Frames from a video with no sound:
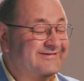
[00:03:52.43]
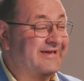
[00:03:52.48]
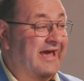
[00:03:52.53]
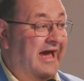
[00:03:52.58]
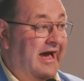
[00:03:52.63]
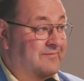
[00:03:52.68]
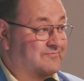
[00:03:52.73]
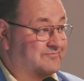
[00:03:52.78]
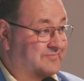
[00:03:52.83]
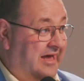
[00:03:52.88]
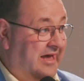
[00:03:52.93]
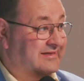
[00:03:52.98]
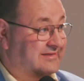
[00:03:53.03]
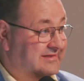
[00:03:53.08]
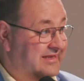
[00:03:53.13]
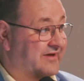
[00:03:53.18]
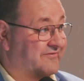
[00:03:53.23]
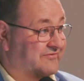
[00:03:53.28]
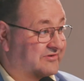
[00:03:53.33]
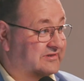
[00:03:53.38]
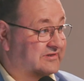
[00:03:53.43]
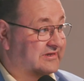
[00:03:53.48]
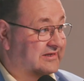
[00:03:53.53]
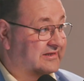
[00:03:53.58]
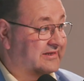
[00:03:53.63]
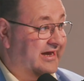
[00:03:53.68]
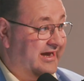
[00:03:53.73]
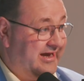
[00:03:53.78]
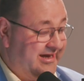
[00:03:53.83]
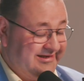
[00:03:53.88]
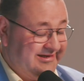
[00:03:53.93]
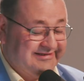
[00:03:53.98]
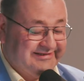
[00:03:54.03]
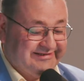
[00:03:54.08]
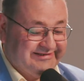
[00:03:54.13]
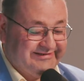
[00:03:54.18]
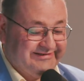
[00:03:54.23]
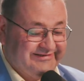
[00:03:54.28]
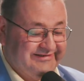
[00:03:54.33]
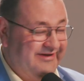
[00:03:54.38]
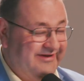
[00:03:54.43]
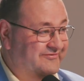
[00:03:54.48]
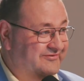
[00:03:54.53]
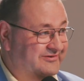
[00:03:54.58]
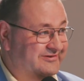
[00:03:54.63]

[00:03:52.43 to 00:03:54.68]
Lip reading: Yeah, but nevertheless, it